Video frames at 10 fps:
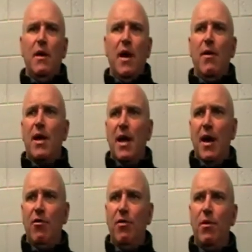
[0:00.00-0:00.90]
Eric
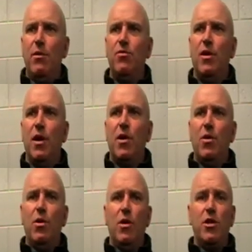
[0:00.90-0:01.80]
Guthrie was really
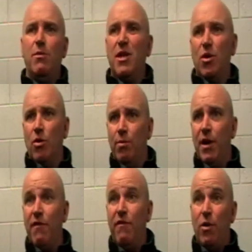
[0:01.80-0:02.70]
good. Oscar McDonald
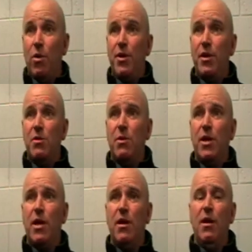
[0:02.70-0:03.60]
played forward this
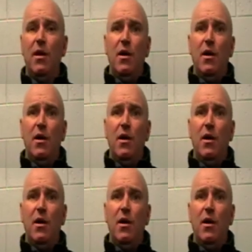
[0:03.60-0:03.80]
week, and